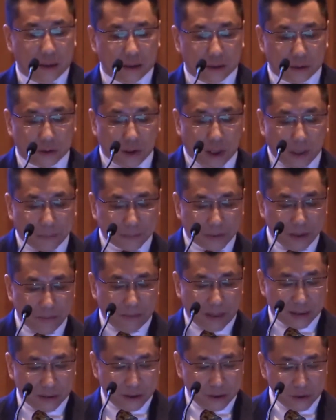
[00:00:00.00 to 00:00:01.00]
The
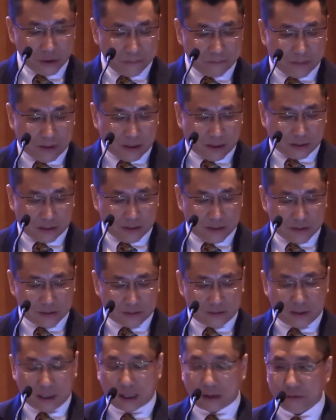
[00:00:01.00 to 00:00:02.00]
optimization part
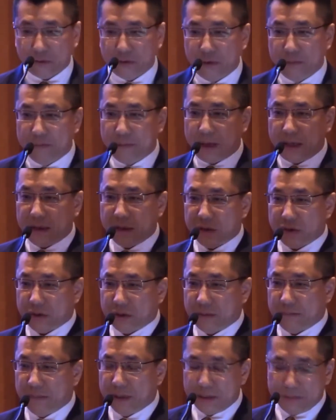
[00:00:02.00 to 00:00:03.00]
is how do you manage
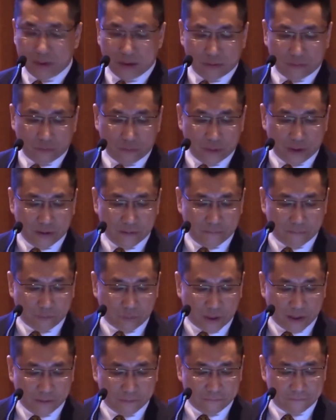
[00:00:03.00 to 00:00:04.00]
the millimeter
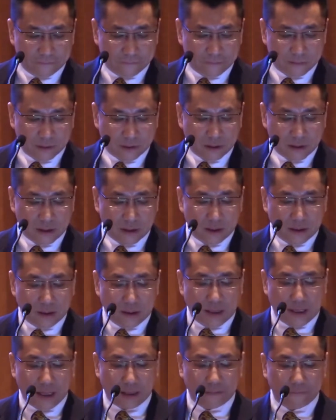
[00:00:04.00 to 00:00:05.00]
wave
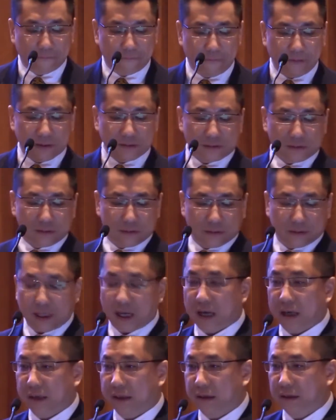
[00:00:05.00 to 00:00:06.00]
and fix the
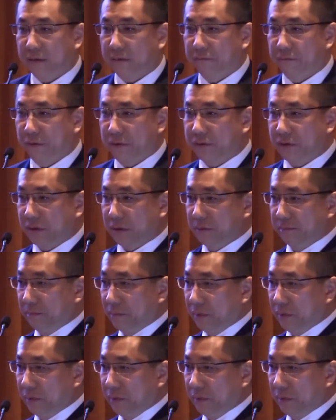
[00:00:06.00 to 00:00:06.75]
target versus,